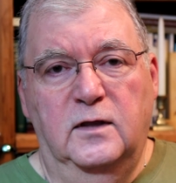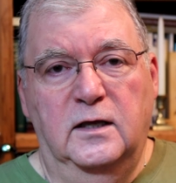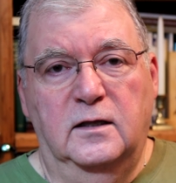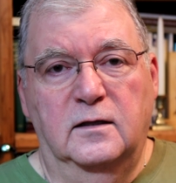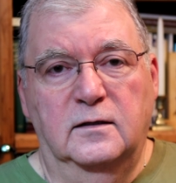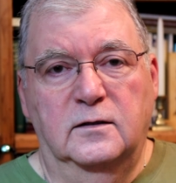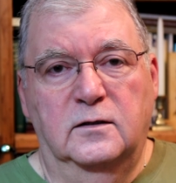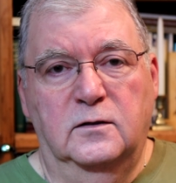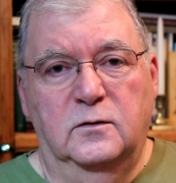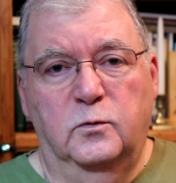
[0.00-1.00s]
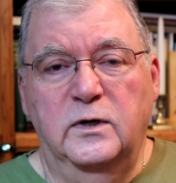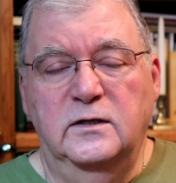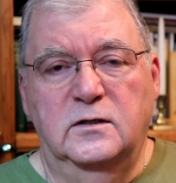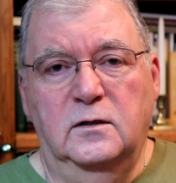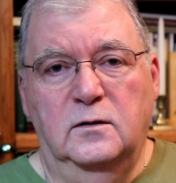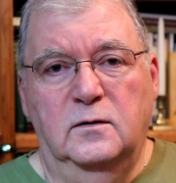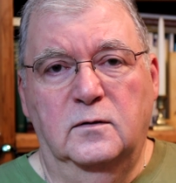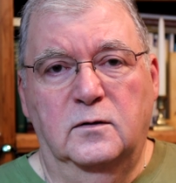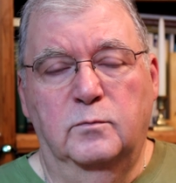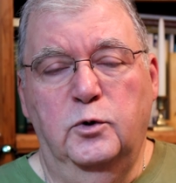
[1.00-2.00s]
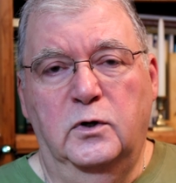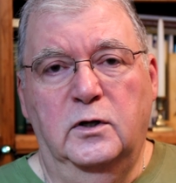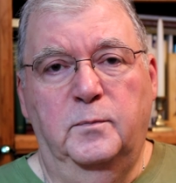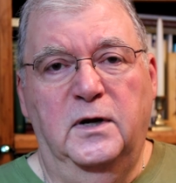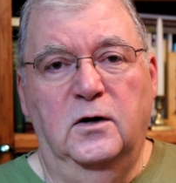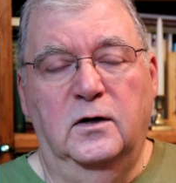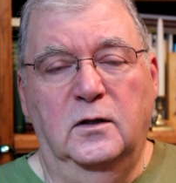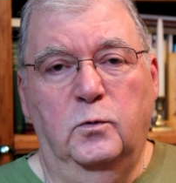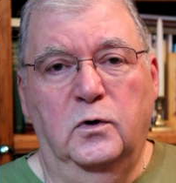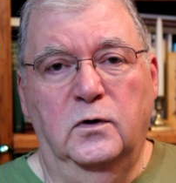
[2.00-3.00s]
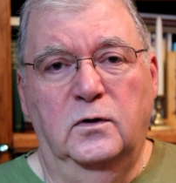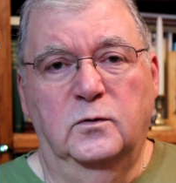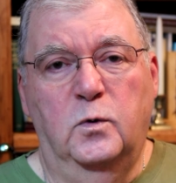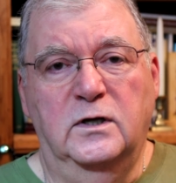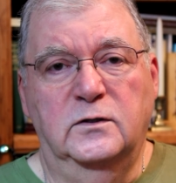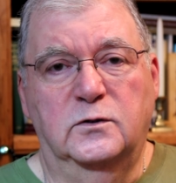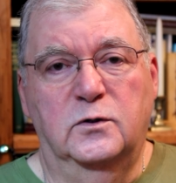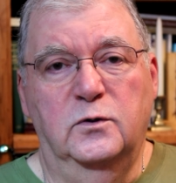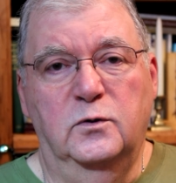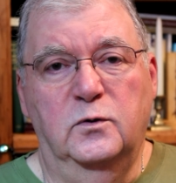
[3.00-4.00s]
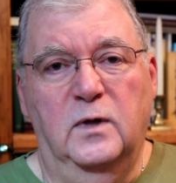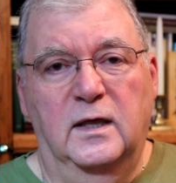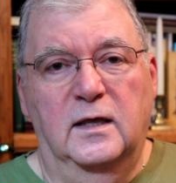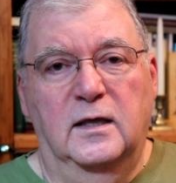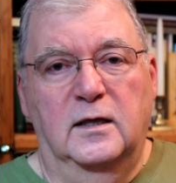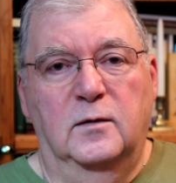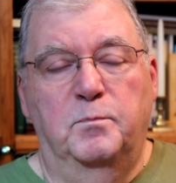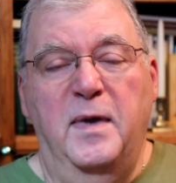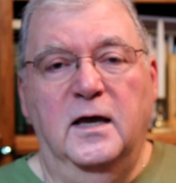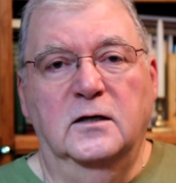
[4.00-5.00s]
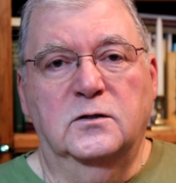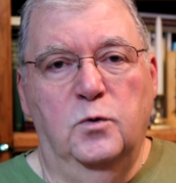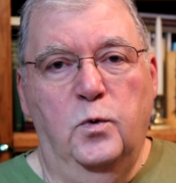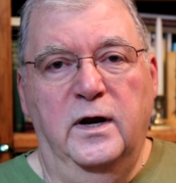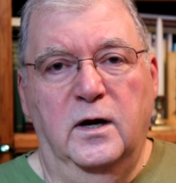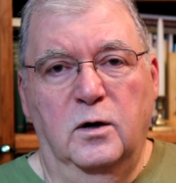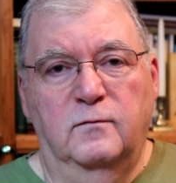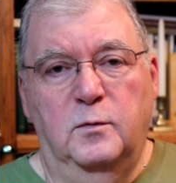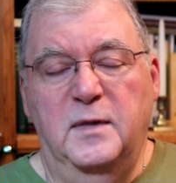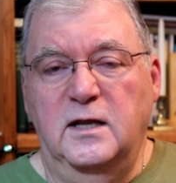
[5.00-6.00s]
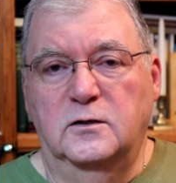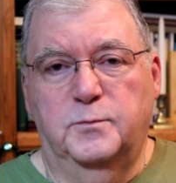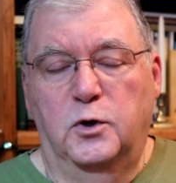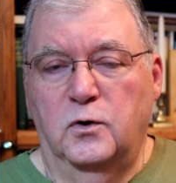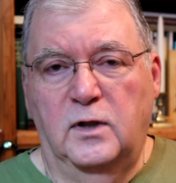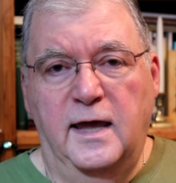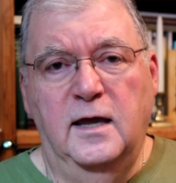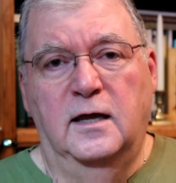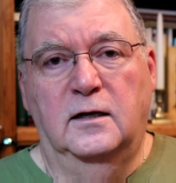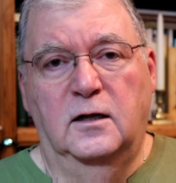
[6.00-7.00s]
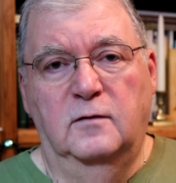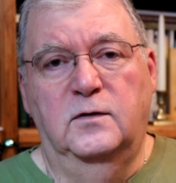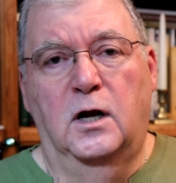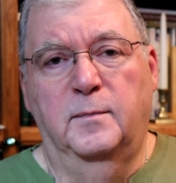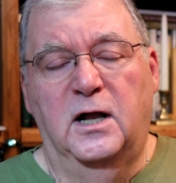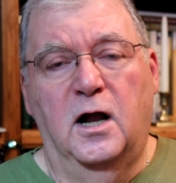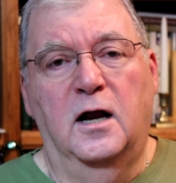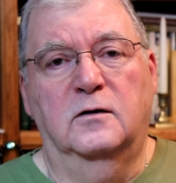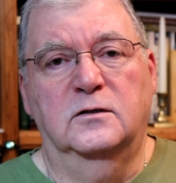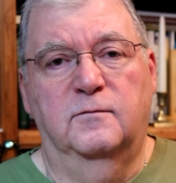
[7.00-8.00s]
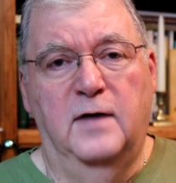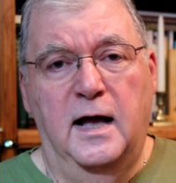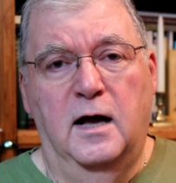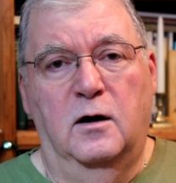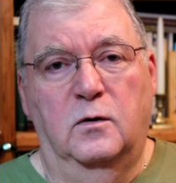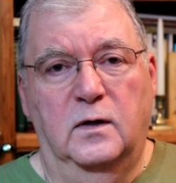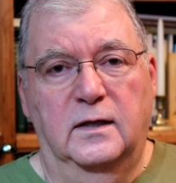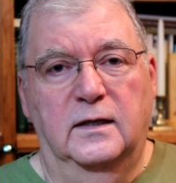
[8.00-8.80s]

that the reason the Buddha appeared in the world was to make us aware of Amita's pure land and of Dharmakara's vow